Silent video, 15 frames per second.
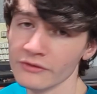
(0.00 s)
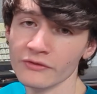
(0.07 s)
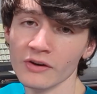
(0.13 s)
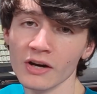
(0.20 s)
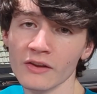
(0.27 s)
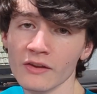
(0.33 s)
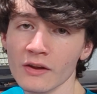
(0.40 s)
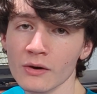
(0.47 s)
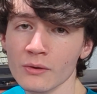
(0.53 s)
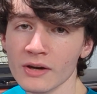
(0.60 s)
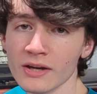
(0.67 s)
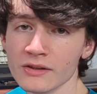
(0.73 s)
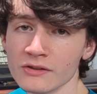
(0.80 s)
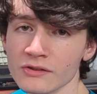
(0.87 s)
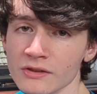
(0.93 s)
fun though
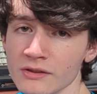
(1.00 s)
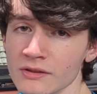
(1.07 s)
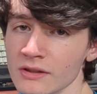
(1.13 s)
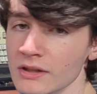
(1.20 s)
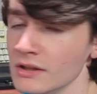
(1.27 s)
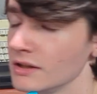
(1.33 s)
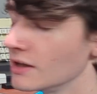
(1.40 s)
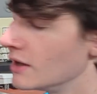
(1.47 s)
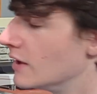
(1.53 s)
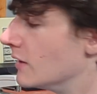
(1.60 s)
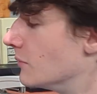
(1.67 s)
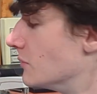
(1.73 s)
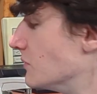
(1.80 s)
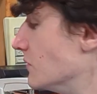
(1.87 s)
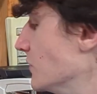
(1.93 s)
actually.
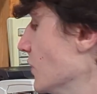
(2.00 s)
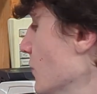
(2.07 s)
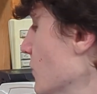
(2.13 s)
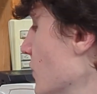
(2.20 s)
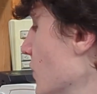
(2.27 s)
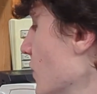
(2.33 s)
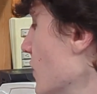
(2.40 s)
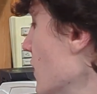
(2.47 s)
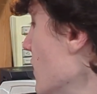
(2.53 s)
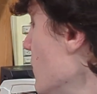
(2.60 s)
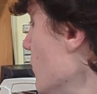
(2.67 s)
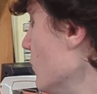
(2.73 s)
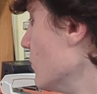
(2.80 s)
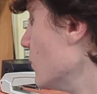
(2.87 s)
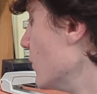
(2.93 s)
You
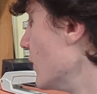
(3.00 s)
could,